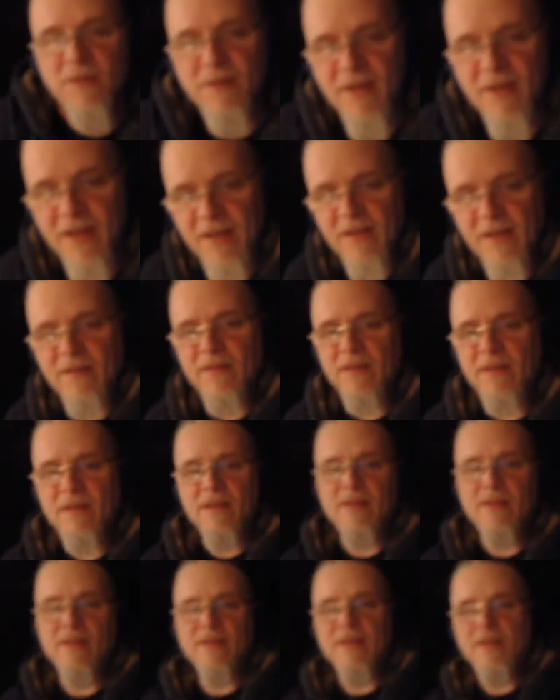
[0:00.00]
deck.
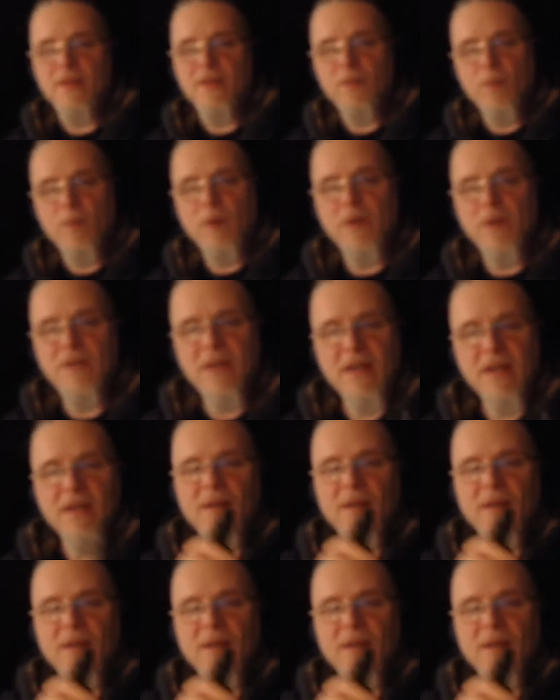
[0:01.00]
Hero point deck.